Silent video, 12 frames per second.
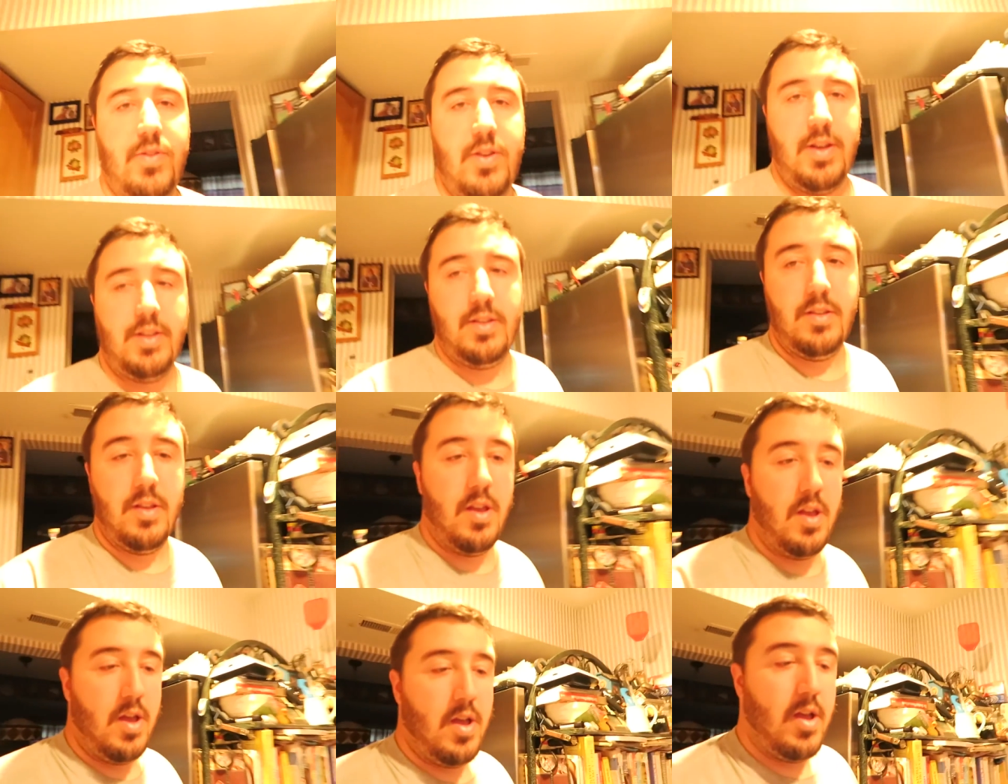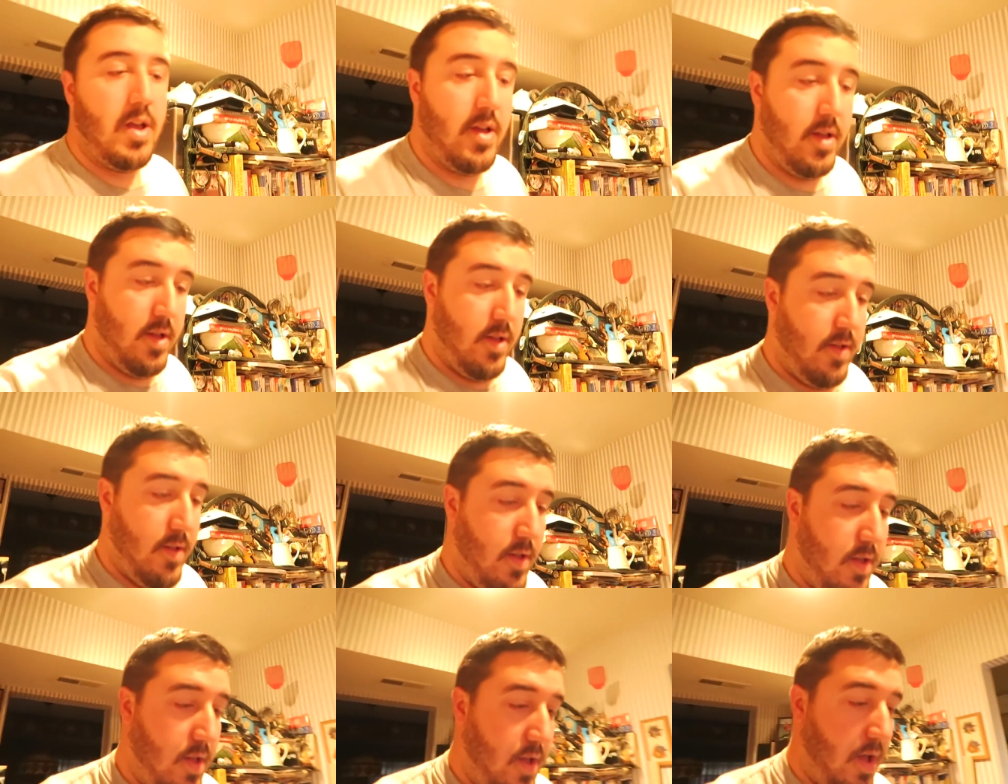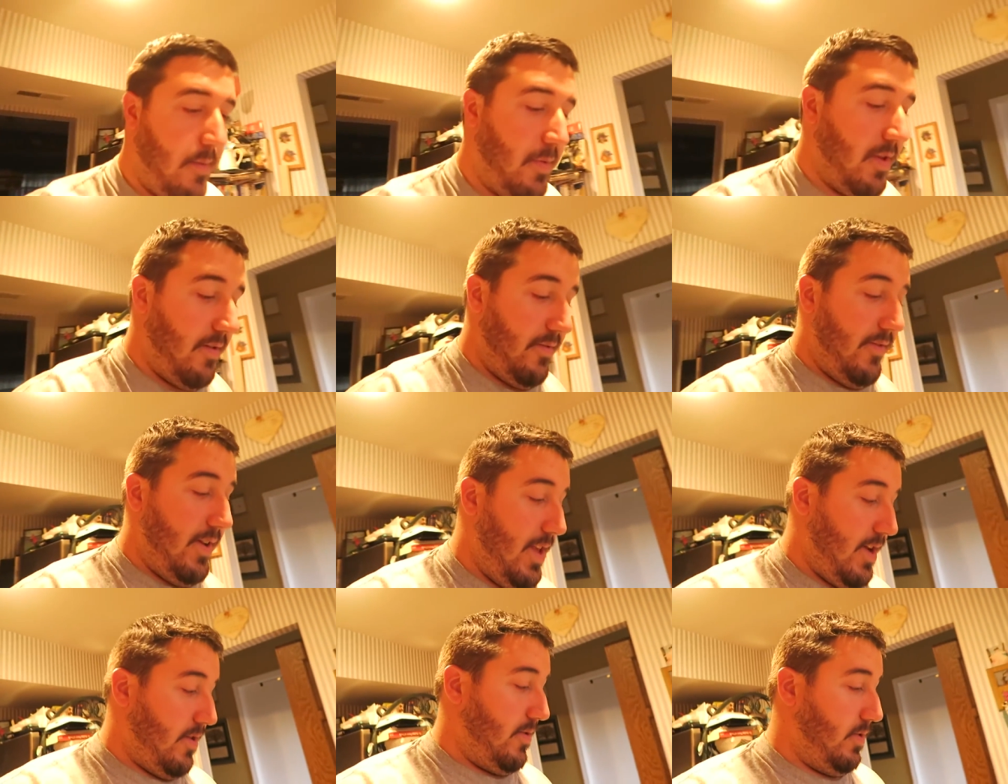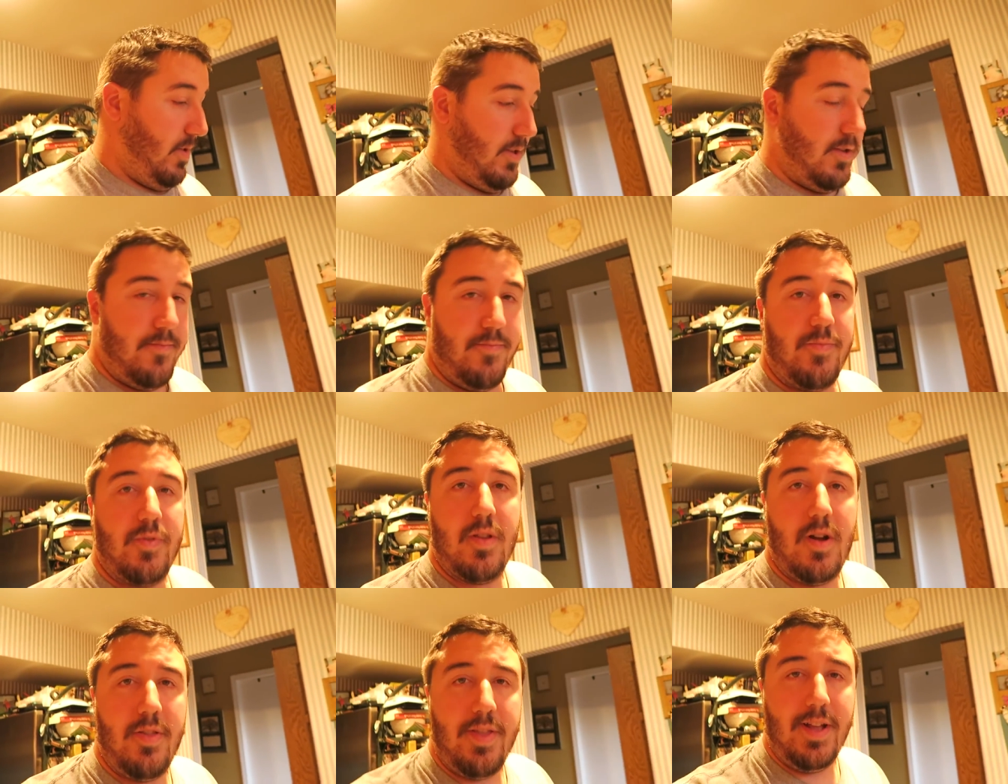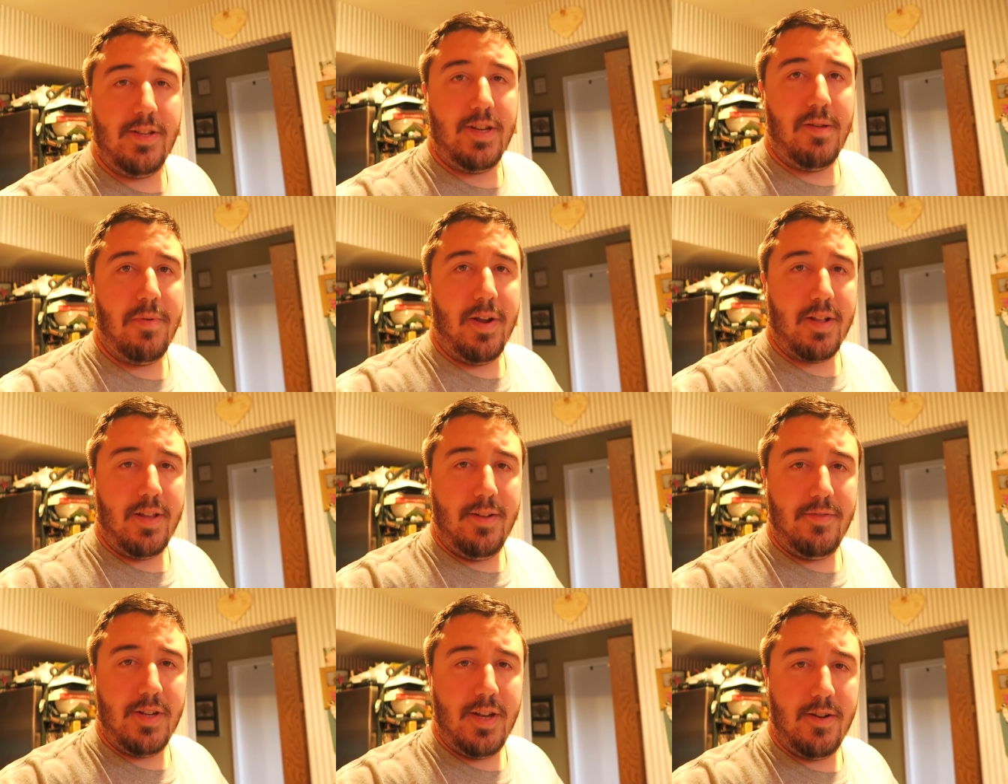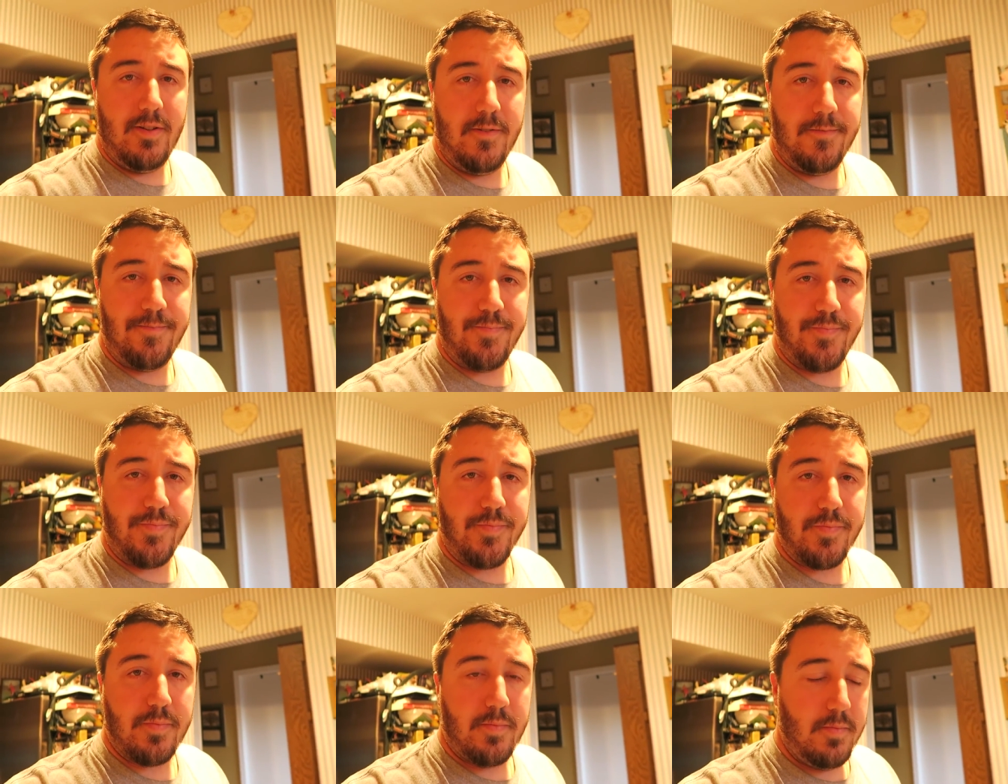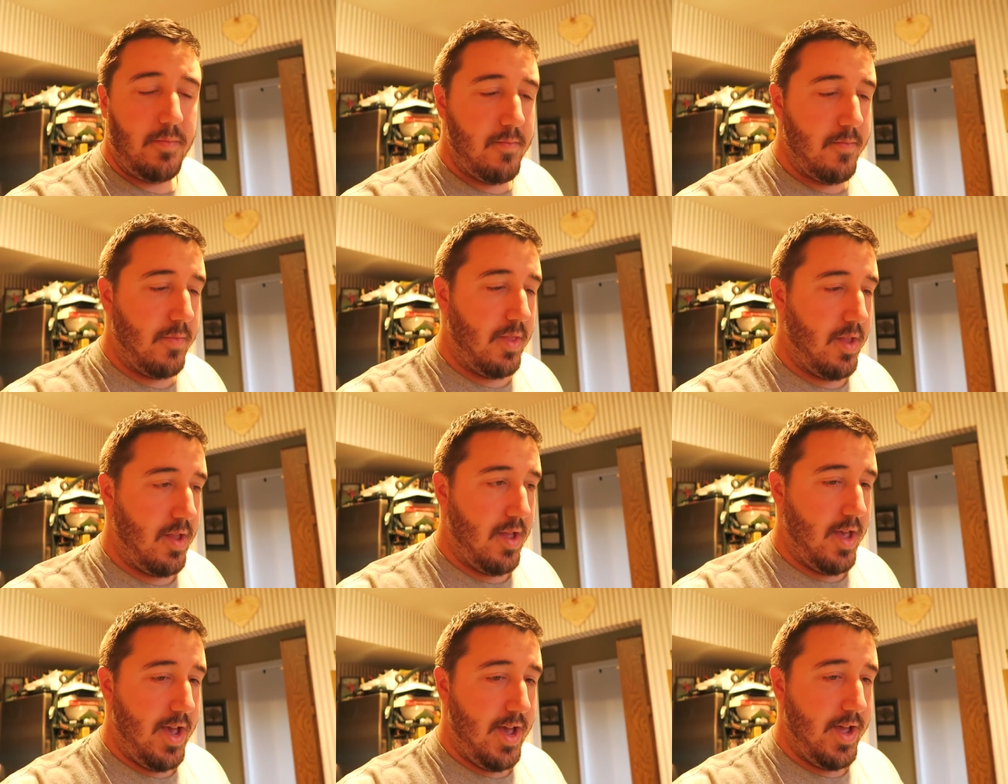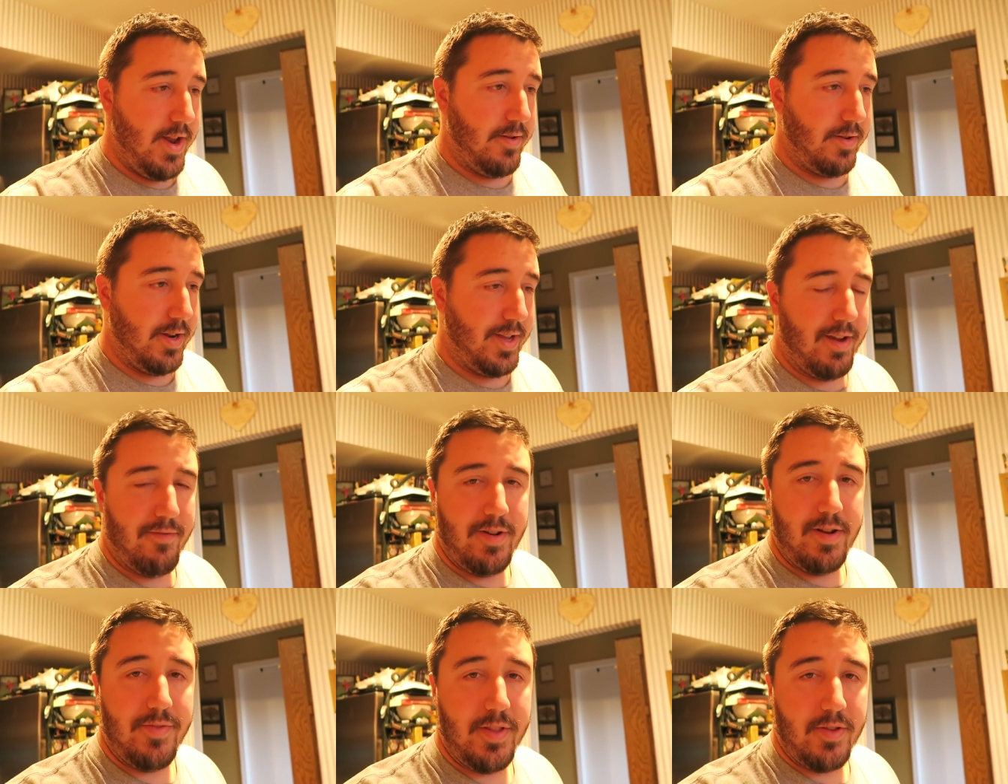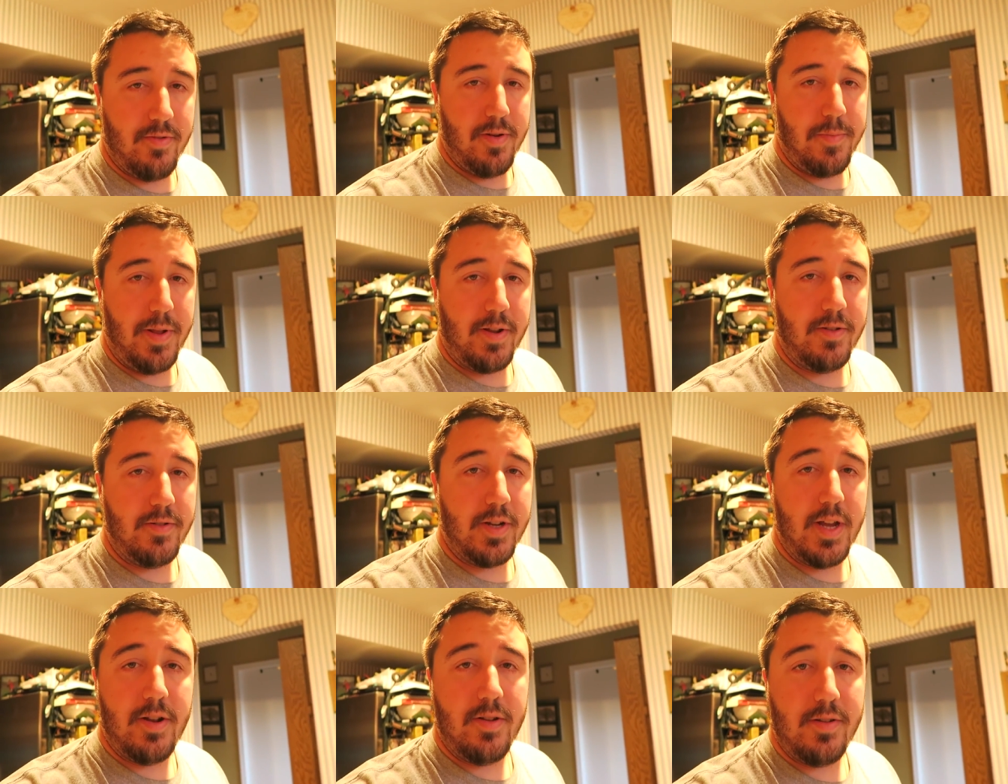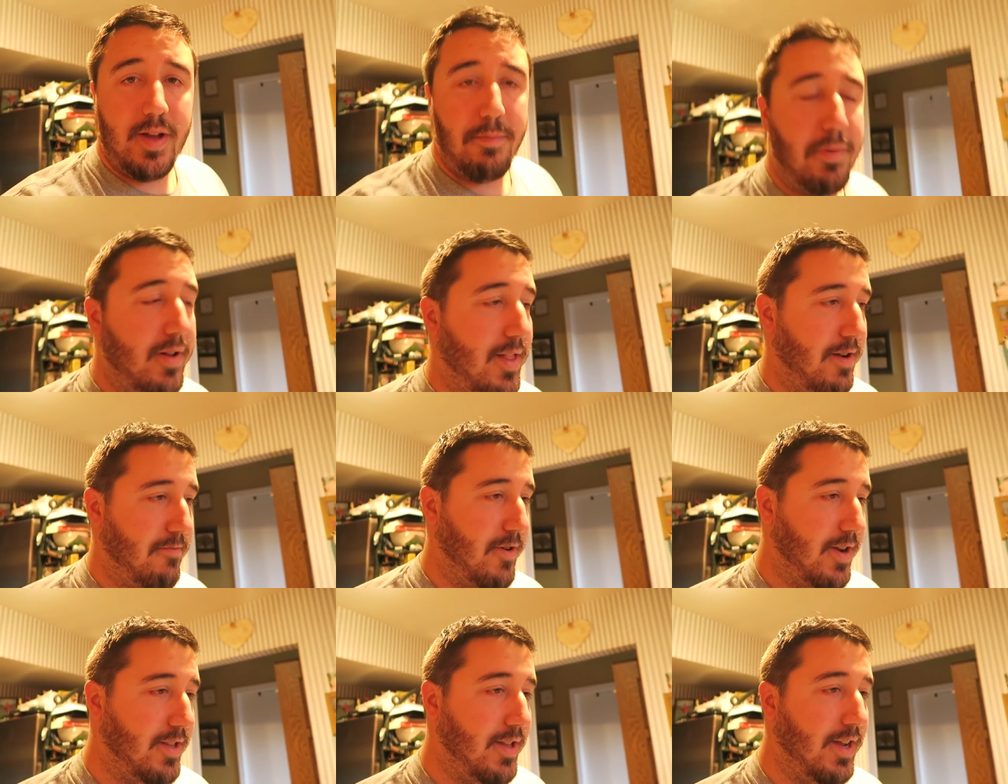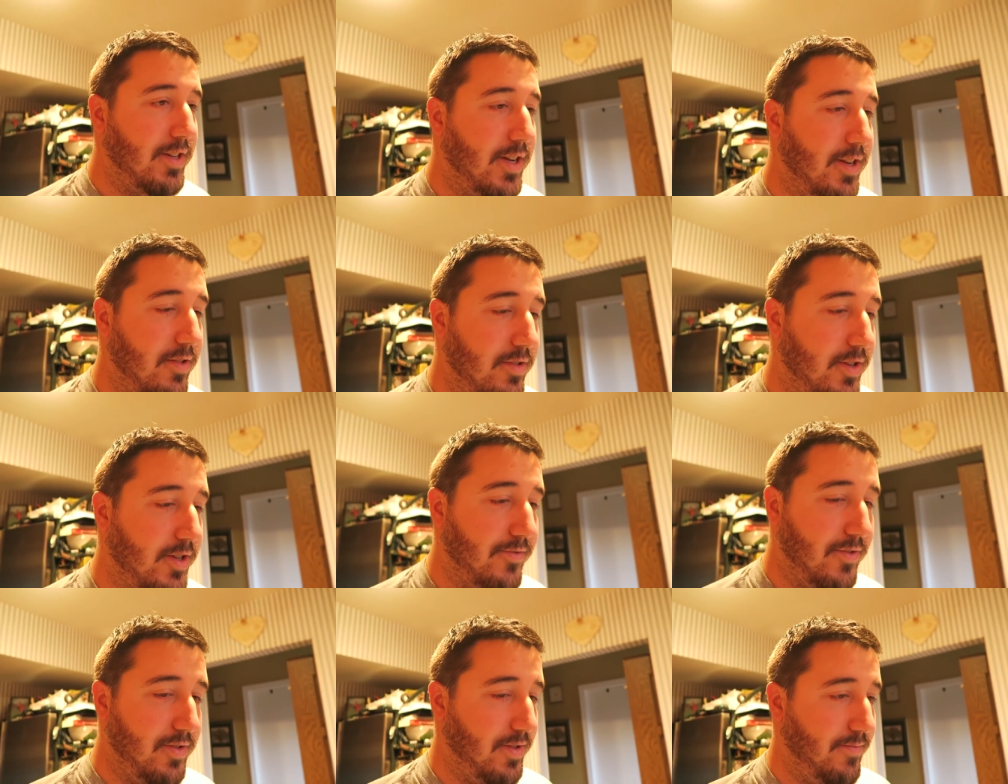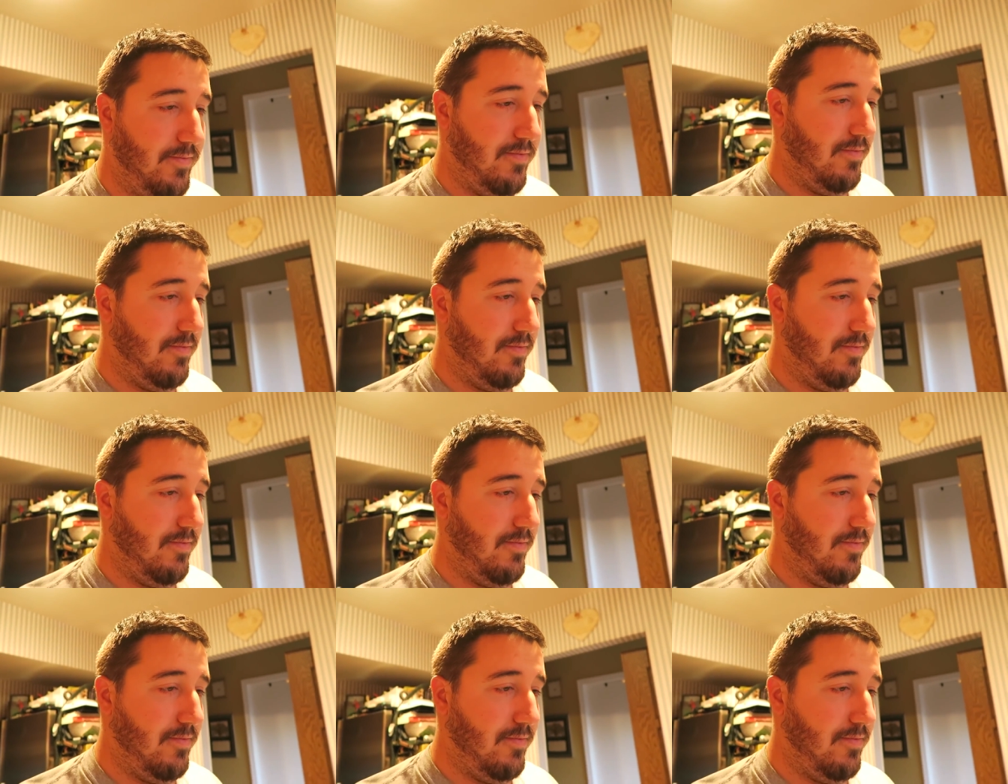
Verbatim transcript: just upload videos on the NJ Bike Life channel and I'm gonna get rid of the Dorian Pettigrew channel. I put a lot of work into that channel just for the